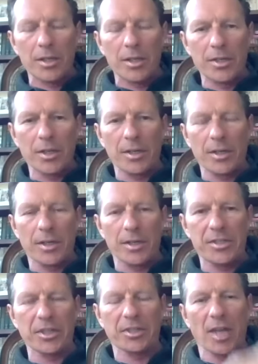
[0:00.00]
uh,
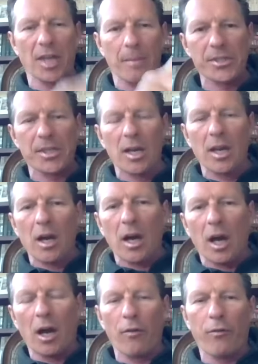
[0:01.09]
sit-ups,
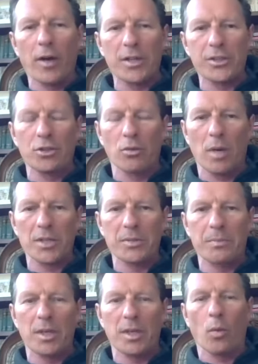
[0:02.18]
how fast you must
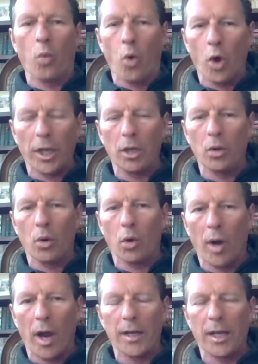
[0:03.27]
be walking or
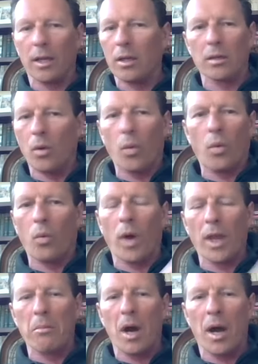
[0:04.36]
running one
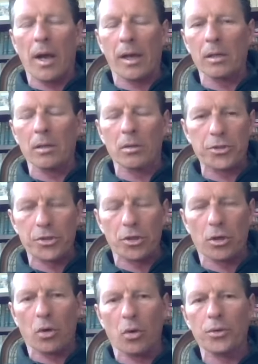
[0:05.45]
mile or
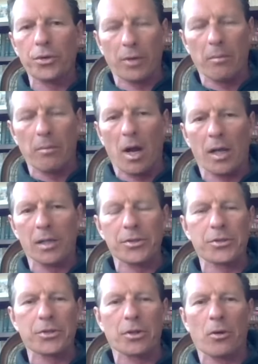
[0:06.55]
so, three miles or
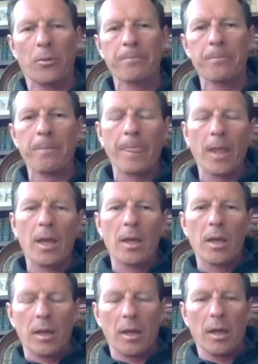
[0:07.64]
so,
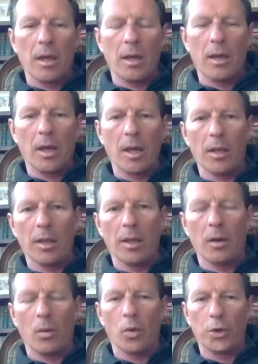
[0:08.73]
uh, and uh,
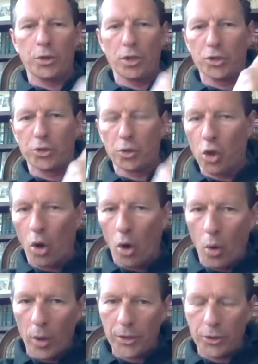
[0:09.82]
what you need to
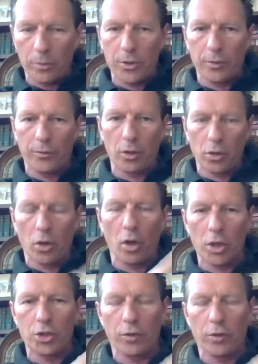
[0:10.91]
know in terms of your
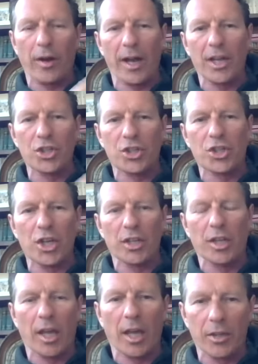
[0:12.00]
knowledge of hygiene
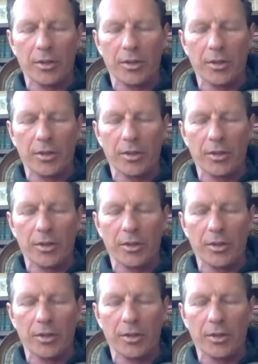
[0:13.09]
and